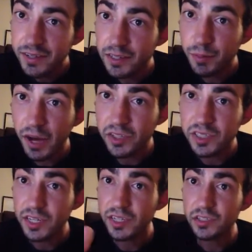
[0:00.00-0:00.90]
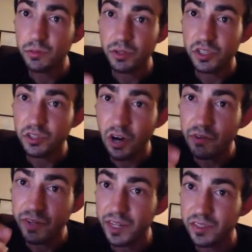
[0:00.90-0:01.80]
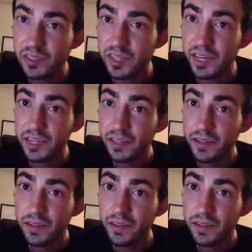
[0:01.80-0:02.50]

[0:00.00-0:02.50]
to Palestinians who are starving and sick.